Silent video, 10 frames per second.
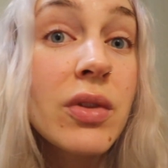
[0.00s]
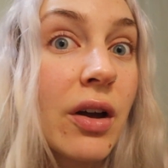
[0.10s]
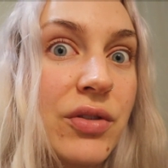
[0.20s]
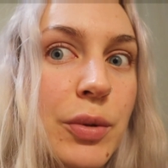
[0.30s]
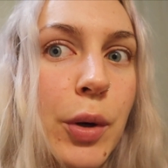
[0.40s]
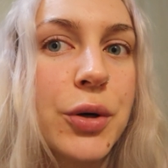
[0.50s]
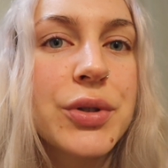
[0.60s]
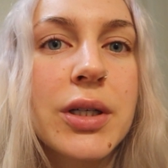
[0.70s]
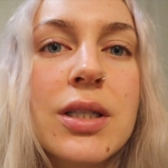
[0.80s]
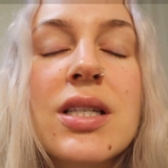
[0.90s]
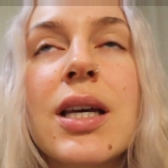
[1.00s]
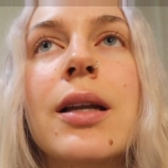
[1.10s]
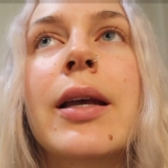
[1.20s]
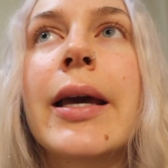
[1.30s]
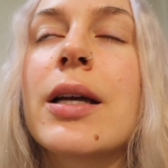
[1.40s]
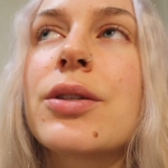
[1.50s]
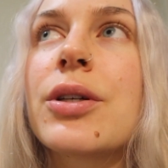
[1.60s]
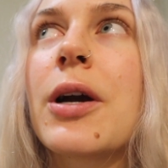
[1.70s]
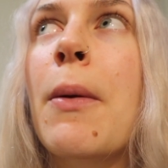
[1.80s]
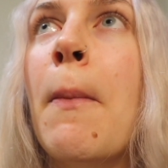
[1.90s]
of supposed skin
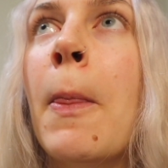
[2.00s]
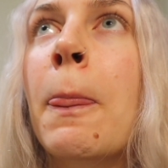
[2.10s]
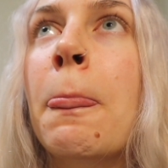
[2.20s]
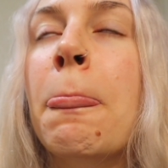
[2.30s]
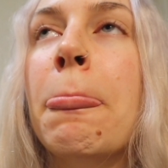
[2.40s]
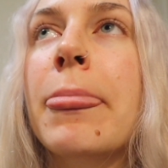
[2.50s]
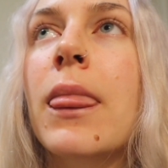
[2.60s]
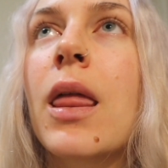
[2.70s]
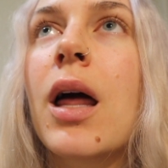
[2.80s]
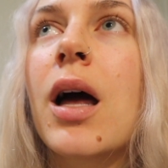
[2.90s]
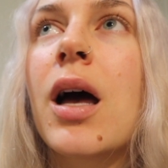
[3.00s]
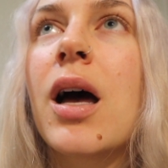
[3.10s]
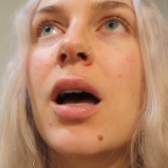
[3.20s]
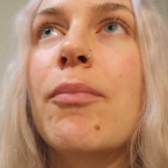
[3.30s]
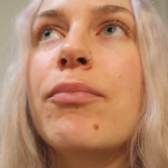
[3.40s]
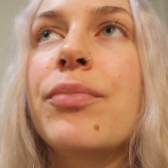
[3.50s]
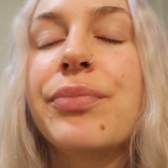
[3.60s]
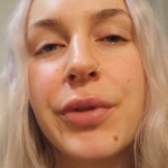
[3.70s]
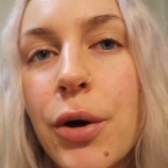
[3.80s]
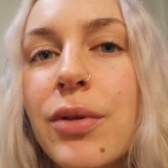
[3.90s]
cancer. No
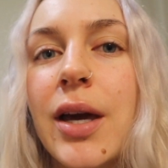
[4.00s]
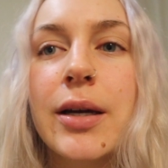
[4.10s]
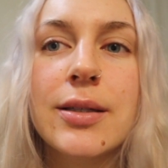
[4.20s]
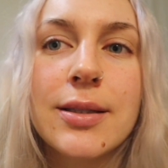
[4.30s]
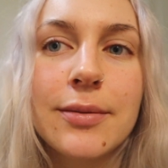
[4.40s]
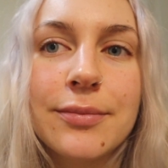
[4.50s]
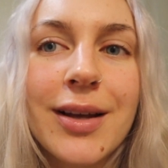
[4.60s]
thanks.